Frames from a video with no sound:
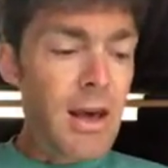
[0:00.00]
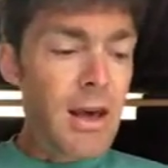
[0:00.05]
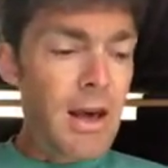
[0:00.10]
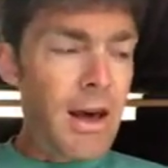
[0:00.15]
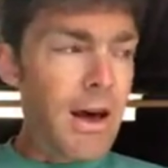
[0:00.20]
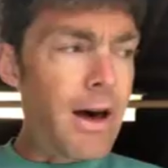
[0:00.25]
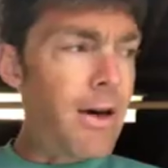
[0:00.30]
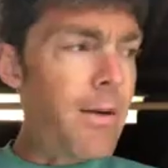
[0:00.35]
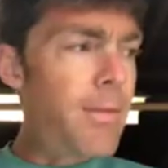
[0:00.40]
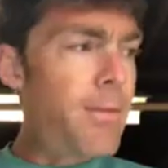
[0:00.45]

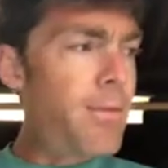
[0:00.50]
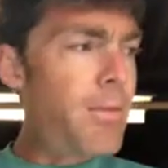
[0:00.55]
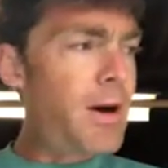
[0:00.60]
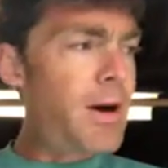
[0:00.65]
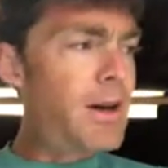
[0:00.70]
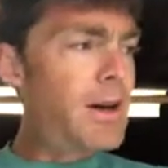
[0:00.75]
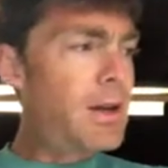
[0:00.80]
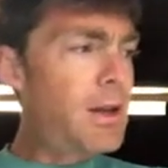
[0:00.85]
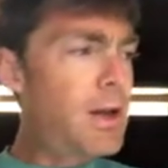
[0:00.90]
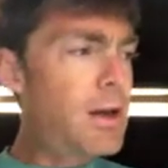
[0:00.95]

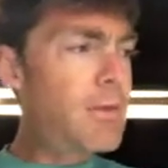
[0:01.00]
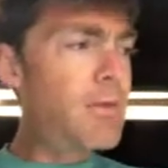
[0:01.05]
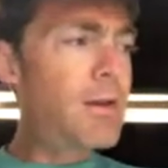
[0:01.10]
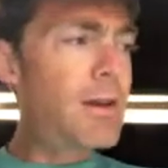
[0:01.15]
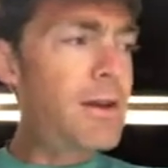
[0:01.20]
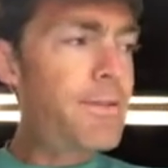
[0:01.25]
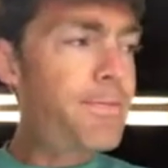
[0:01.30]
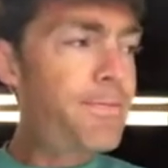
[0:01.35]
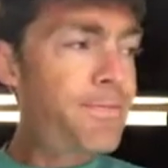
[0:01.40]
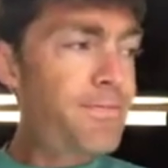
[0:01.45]
But
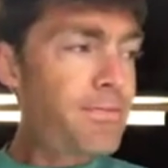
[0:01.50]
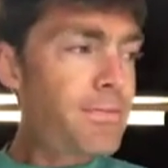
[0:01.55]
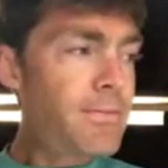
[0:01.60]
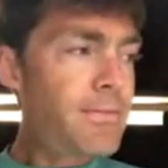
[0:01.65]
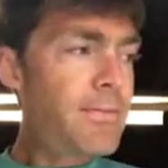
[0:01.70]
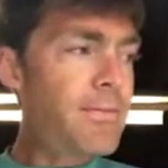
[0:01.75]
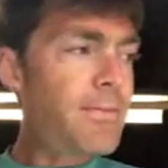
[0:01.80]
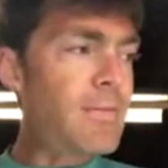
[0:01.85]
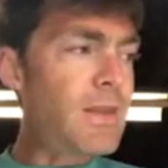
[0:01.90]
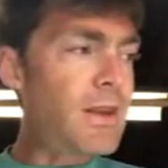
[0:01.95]
clearly,
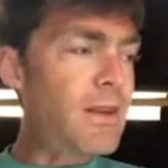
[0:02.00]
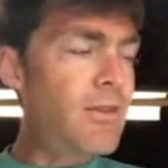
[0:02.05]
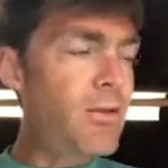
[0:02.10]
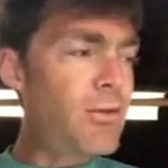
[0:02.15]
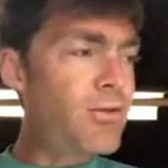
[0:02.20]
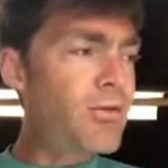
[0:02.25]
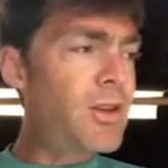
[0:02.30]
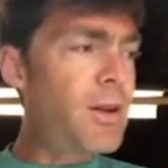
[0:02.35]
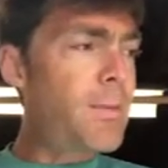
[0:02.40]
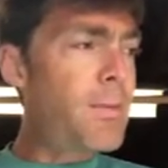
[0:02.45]

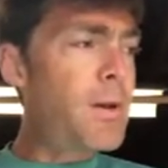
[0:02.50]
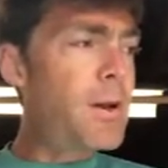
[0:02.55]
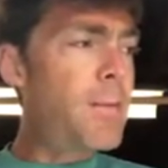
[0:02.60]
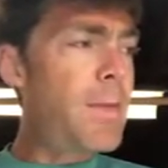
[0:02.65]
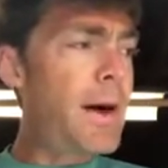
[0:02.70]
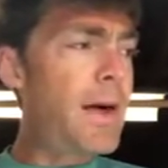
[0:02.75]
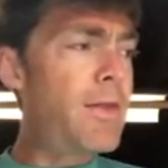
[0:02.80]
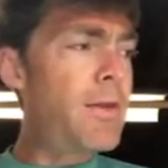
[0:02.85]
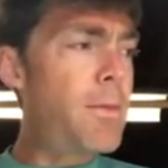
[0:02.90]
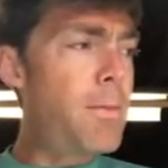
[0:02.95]
there's something
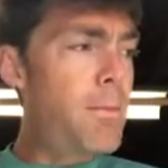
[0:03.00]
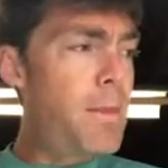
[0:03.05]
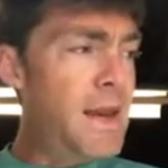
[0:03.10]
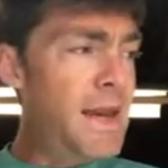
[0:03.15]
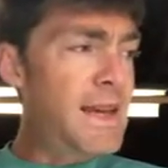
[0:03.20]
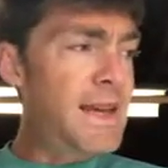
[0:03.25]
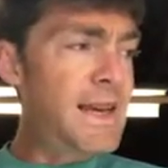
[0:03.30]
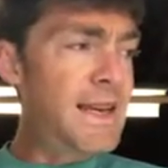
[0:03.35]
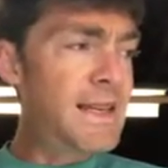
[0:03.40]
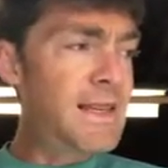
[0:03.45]
about the
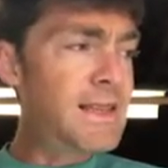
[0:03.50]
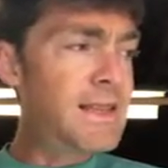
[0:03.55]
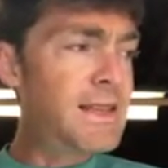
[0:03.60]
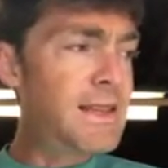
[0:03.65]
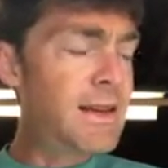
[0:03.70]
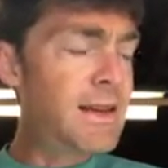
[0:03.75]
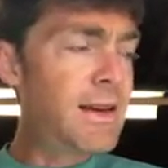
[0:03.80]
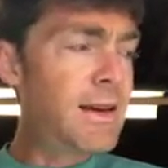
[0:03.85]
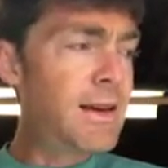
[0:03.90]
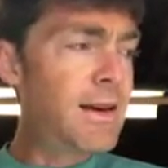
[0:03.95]
beans
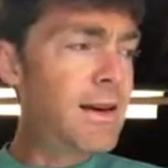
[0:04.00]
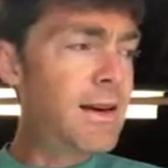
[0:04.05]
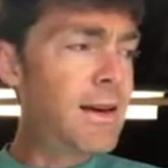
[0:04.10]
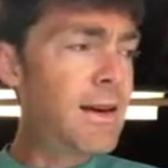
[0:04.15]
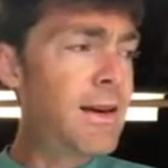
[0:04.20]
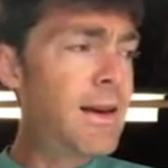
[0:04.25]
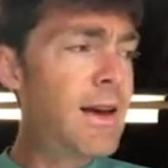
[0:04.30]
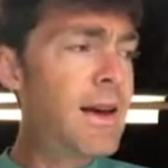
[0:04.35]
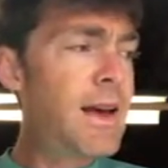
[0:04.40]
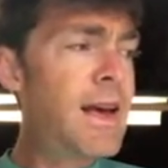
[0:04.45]

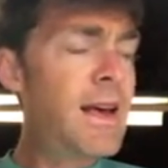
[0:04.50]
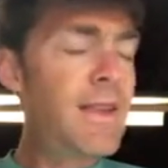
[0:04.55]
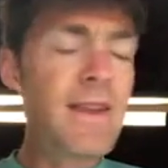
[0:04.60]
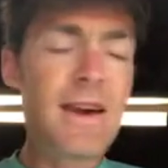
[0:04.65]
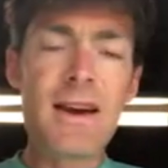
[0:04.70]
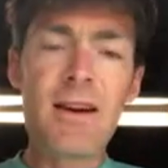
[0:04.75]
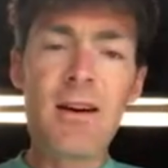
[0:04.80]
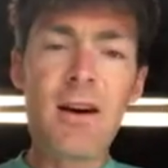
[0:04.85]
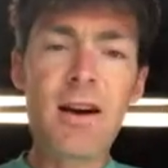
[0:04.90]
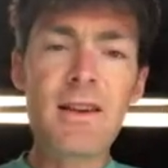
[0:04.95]

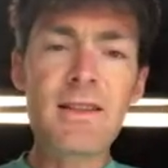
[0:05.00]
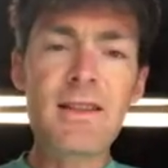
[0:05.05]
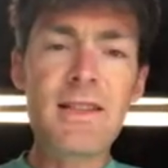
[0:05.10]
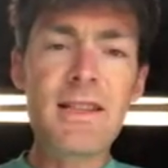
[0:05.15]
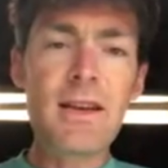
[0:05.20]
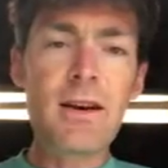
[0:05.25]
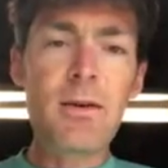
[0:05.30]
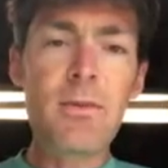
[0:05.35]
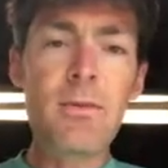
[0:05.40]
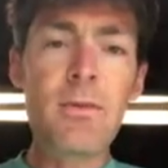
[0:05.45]
that causes
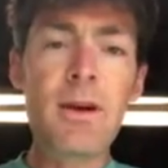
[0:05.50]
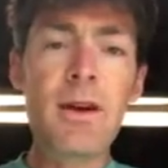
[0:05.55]
them